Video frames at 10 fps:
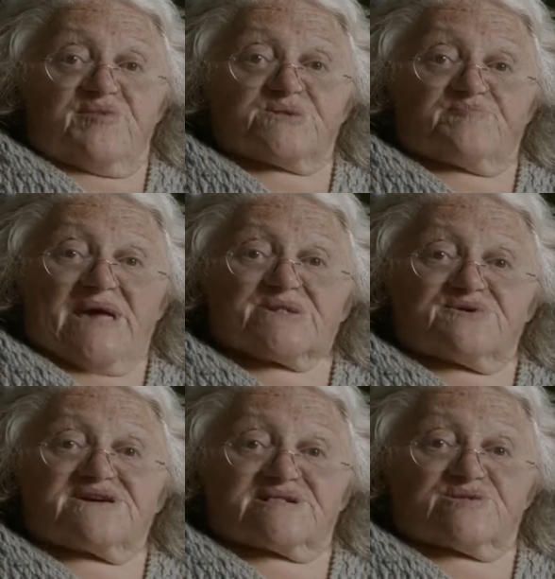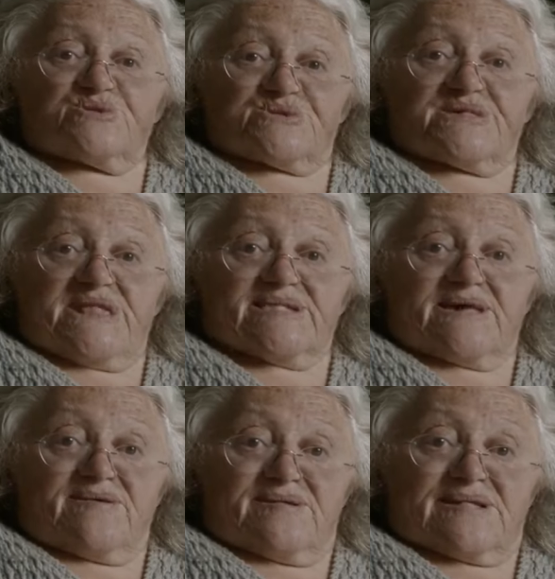are much better at inclusion than
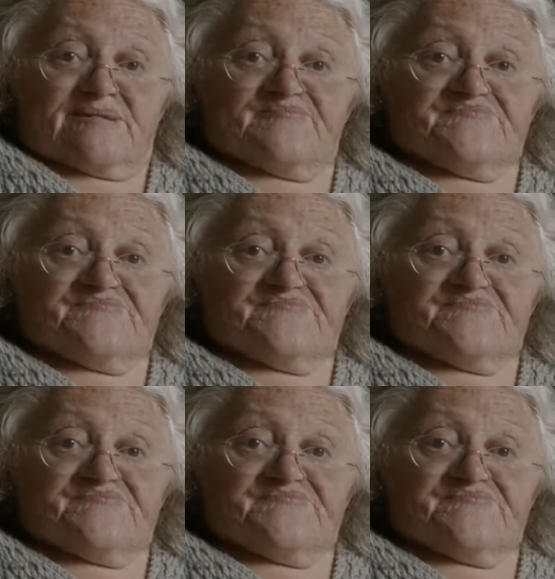adults.